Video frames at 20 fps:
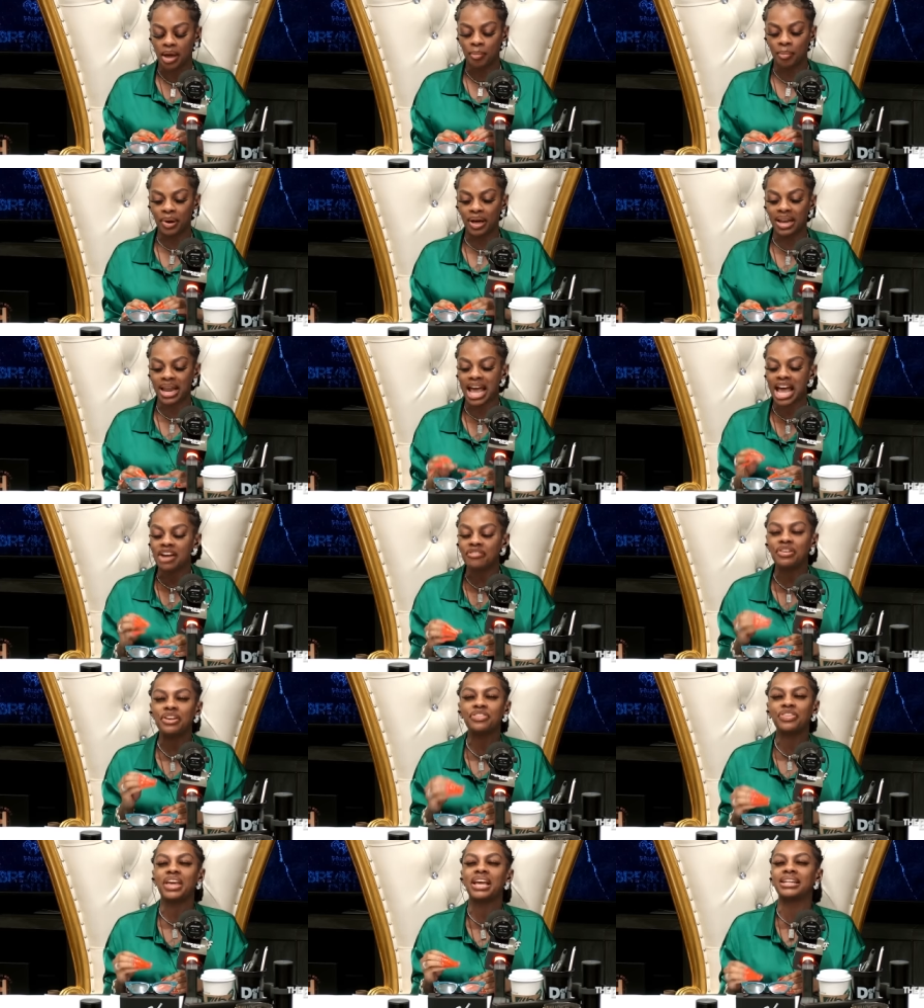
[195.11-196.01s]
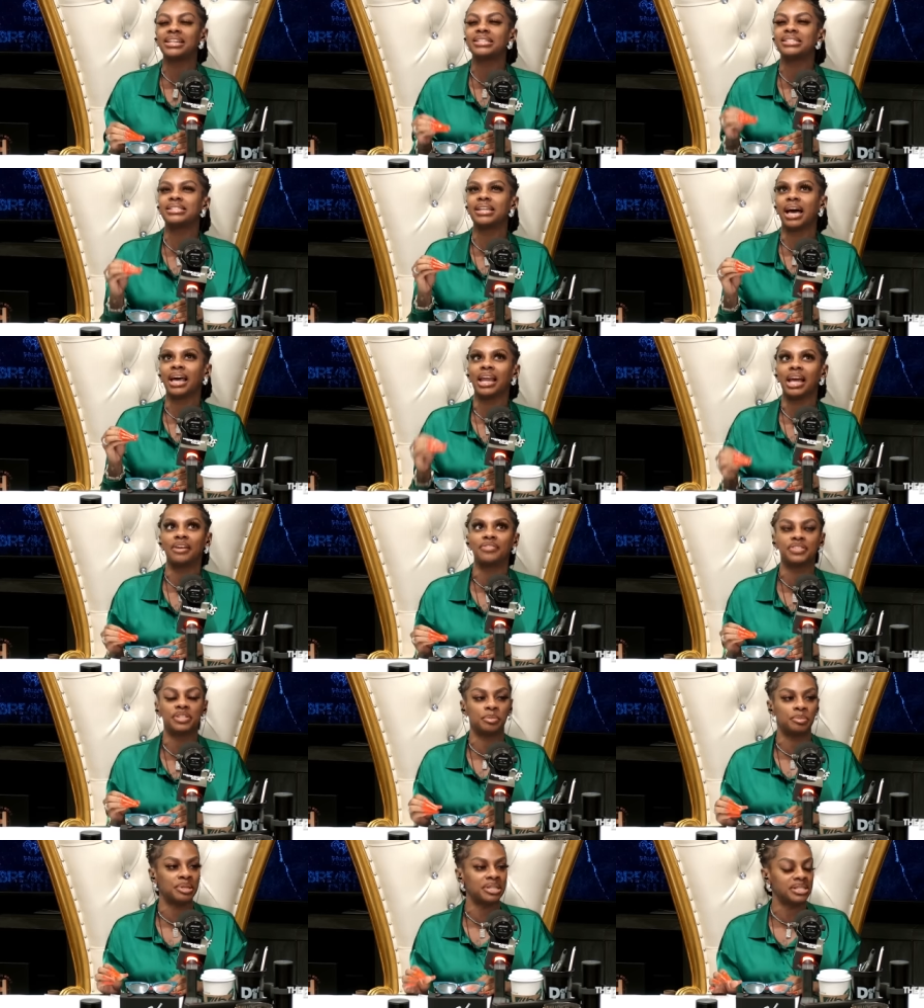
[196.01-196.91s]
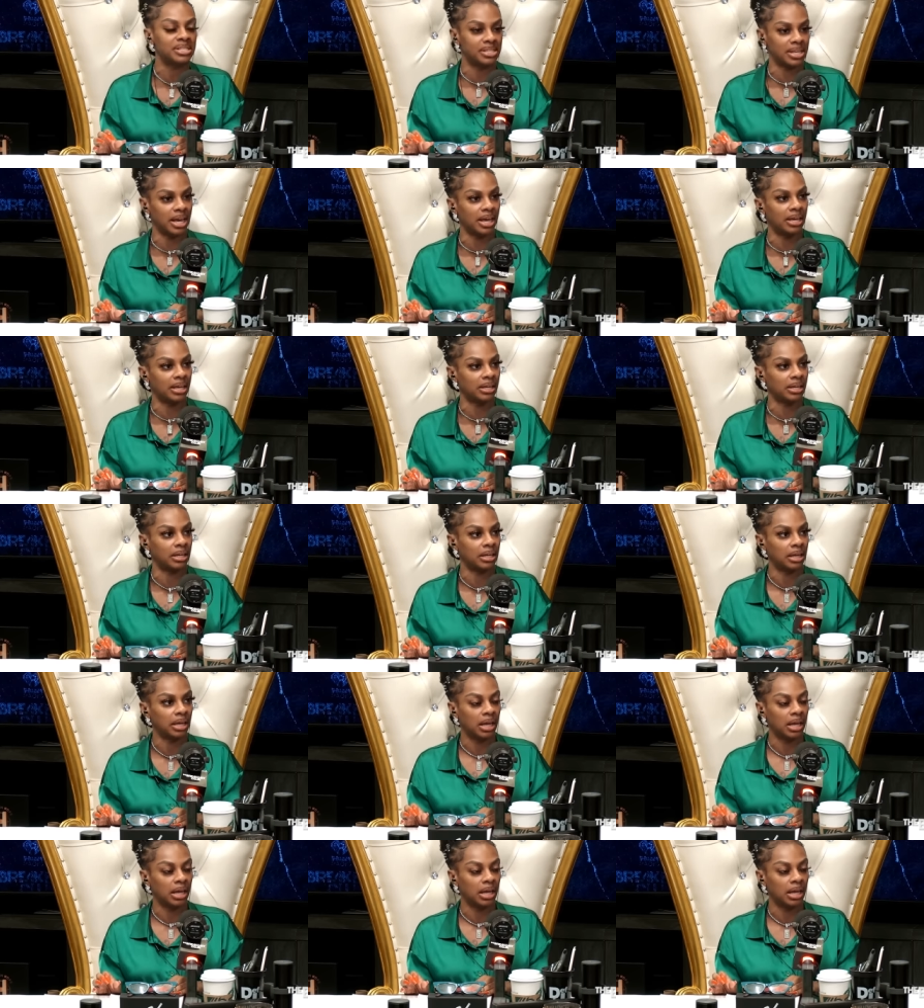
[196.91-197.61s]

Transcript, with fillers: But everything does not have to be said.